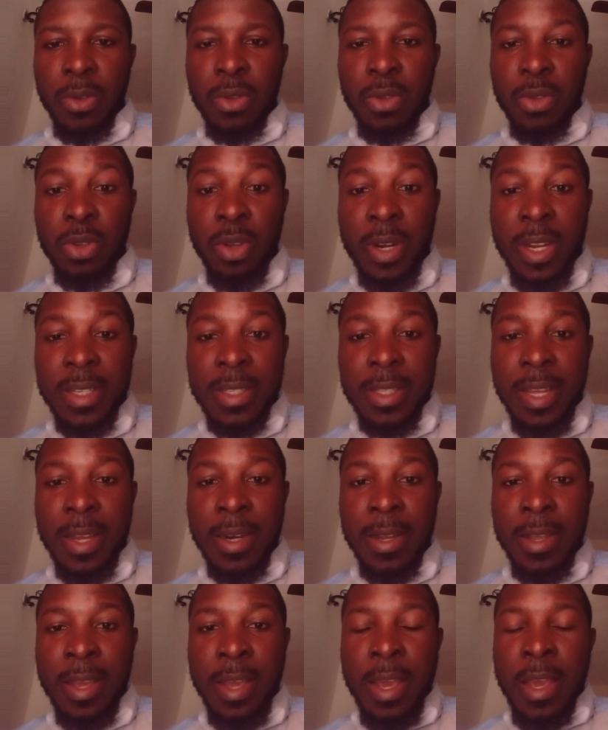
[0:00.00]
Do you understand?
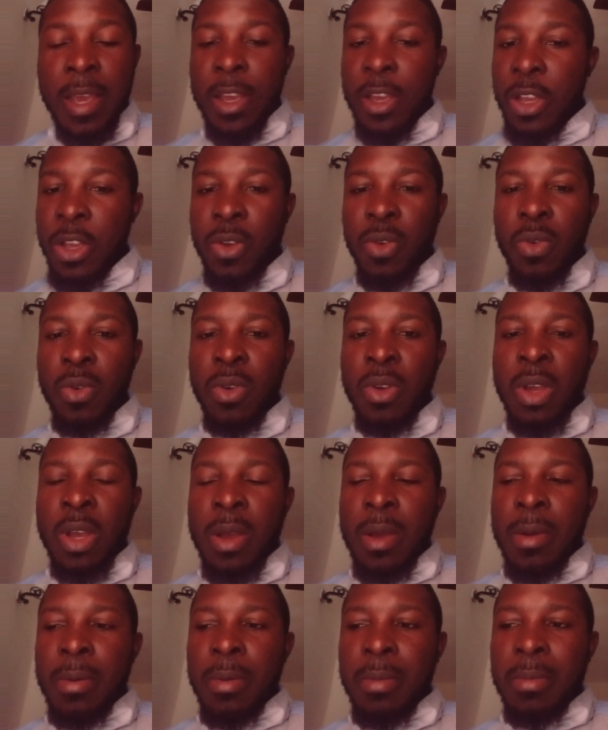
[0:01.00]
You know,
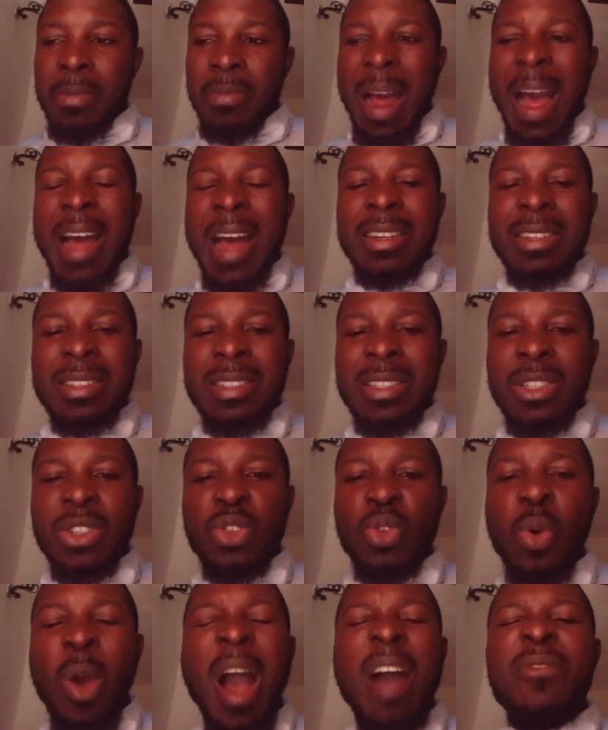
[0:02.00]
and
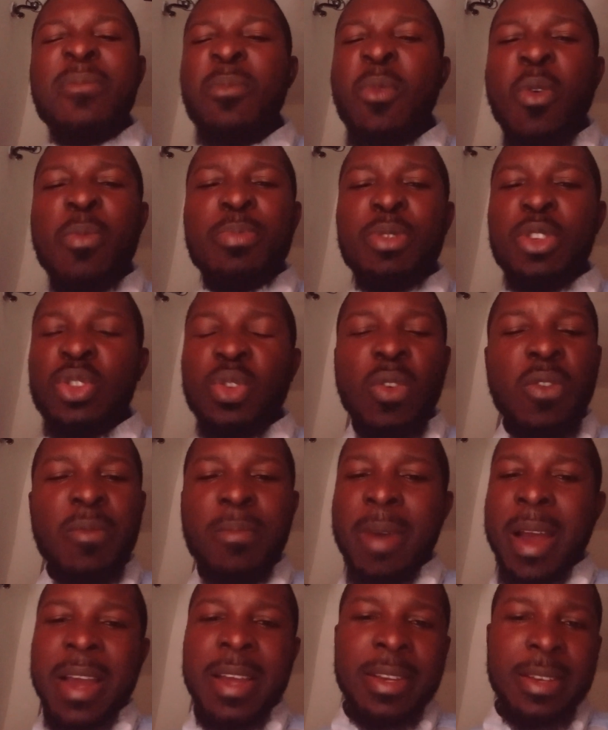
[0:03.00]
you have more peace of
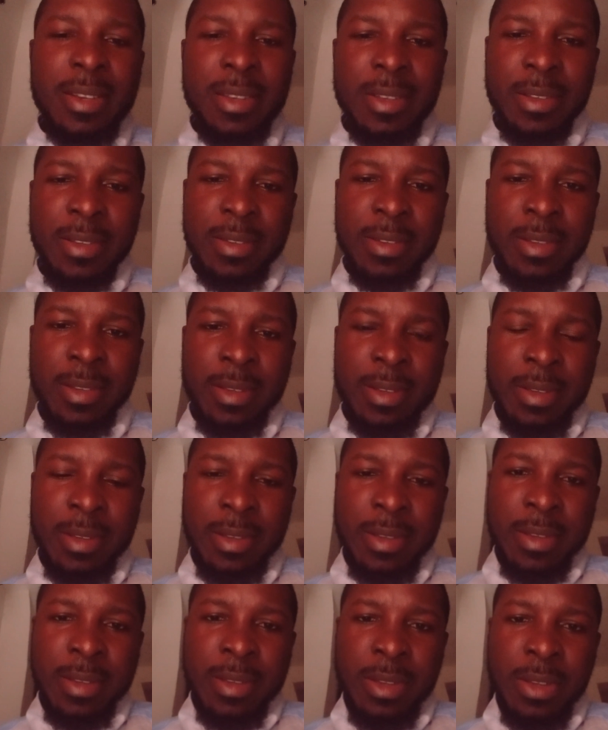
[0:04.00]
mind.
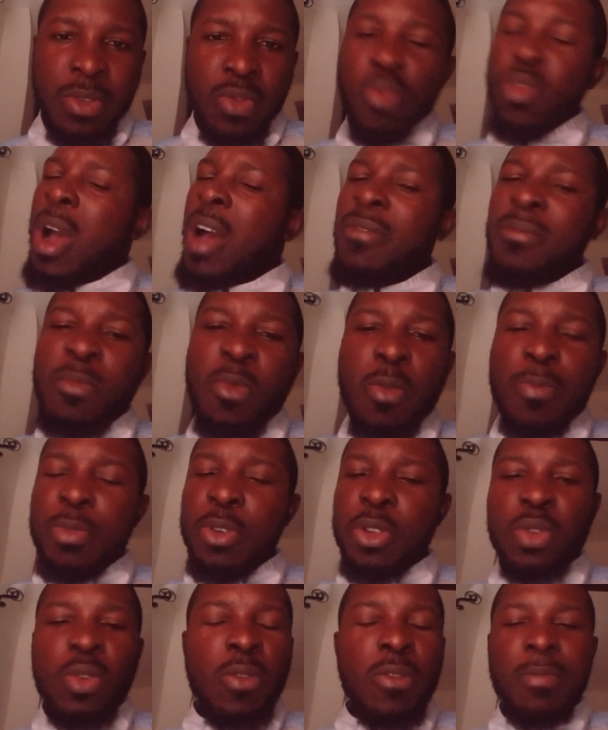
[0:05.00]
You have more
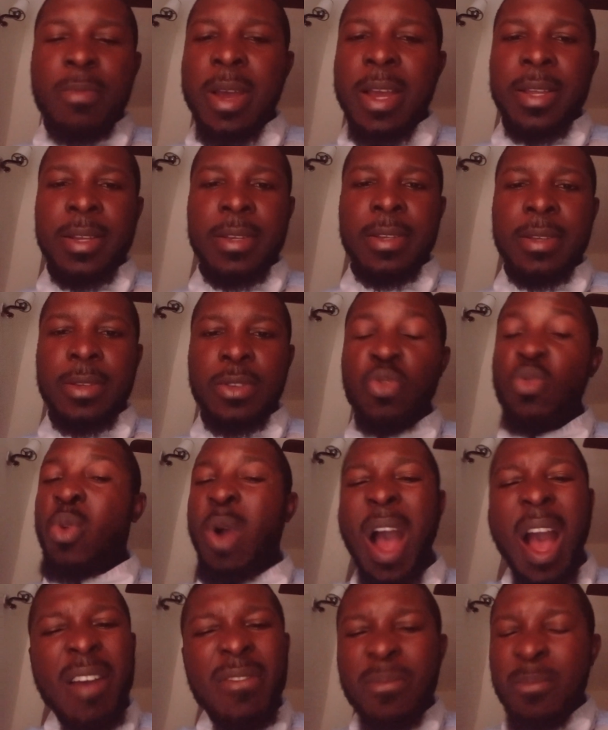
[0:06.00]
peace of mind. You
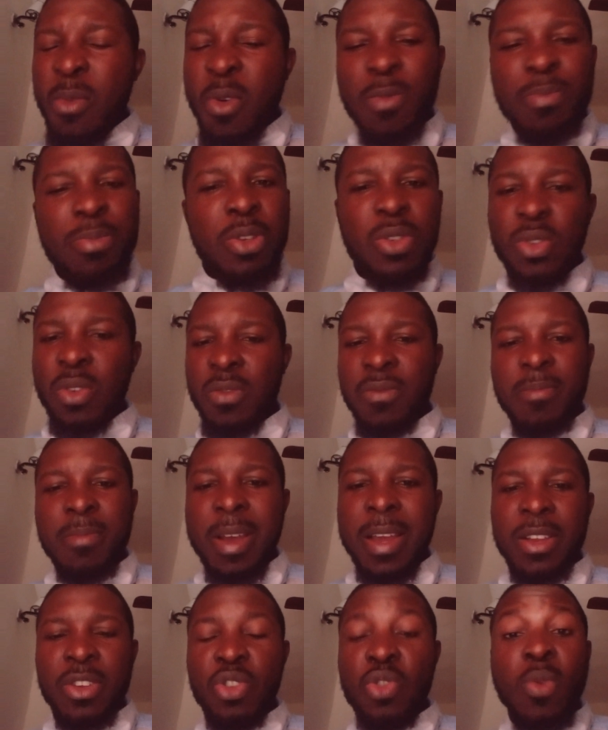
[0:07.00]
have more peace of
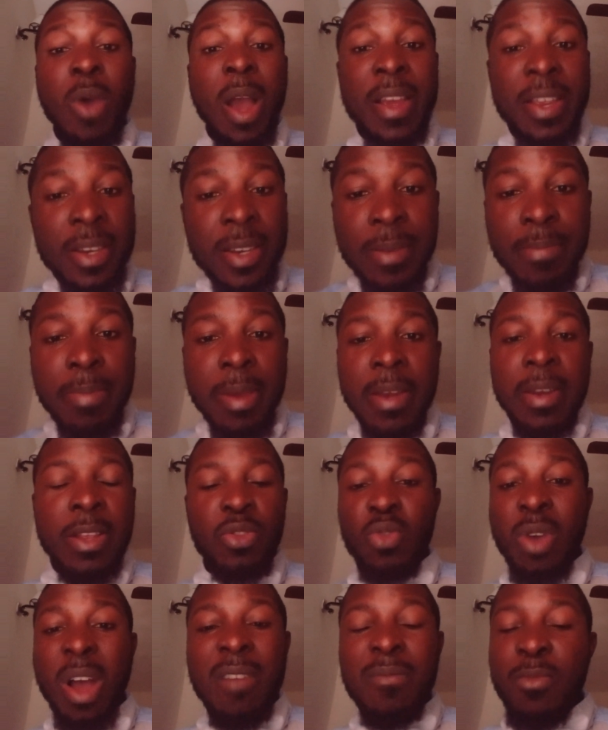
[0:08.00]
mind. You are independent.
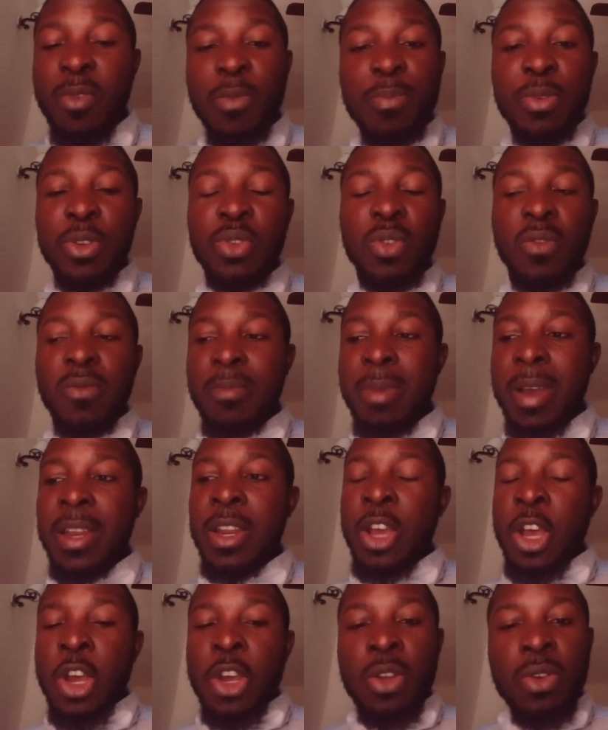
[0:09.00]
You have more peace of mind.
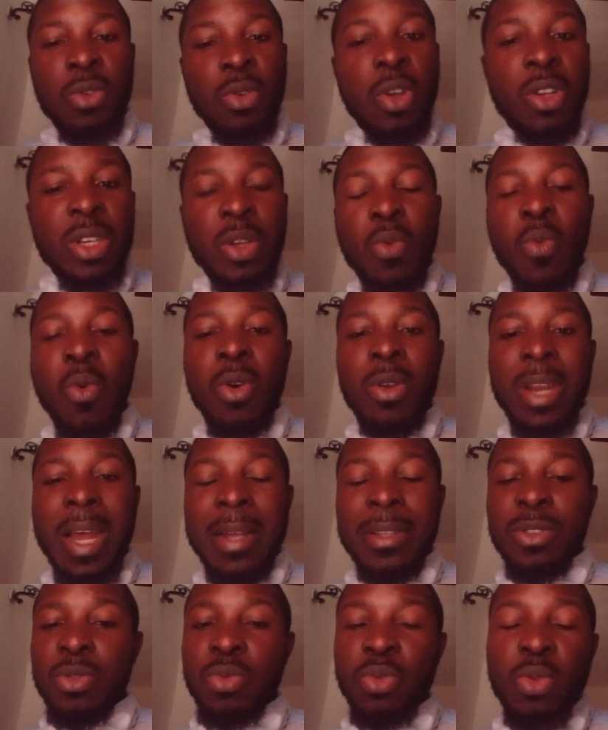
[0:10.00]
Not the one
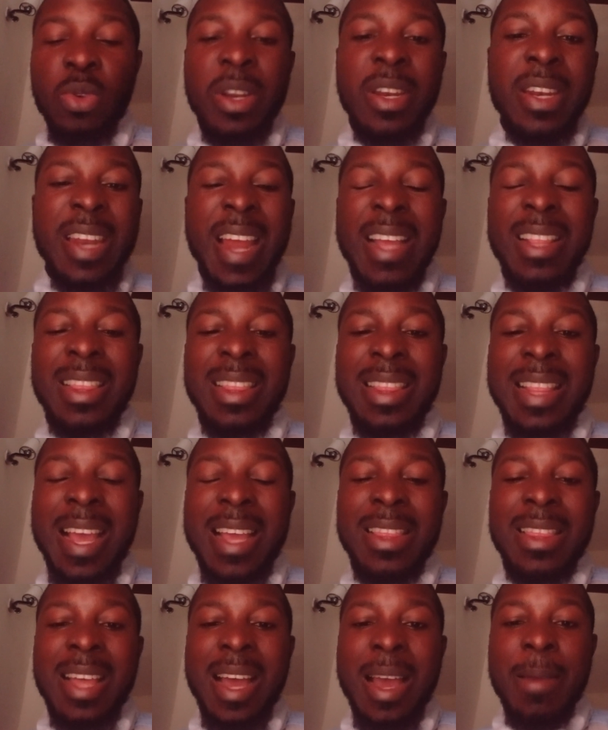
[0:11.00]
that during
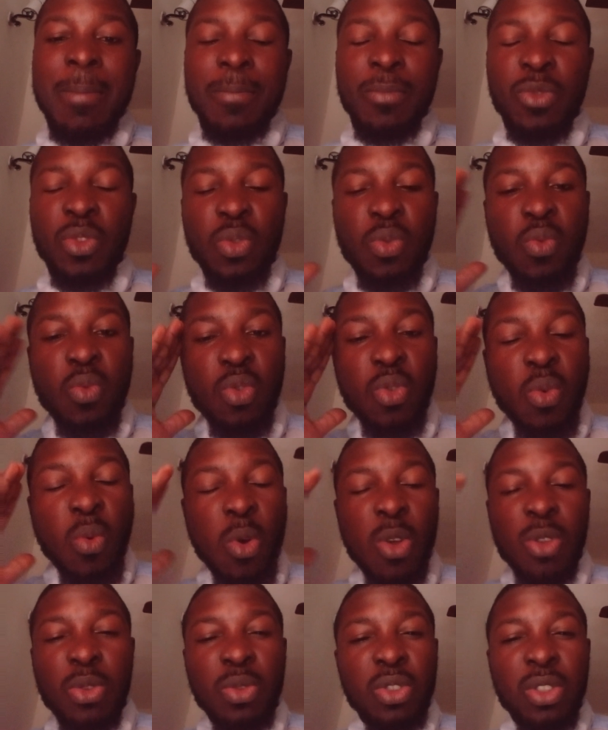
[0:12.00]
night time you
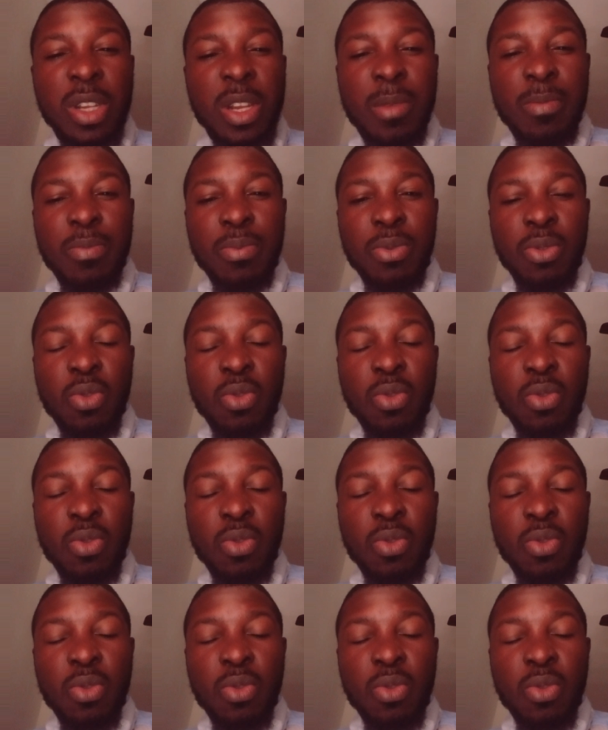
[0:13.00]
want to sleep.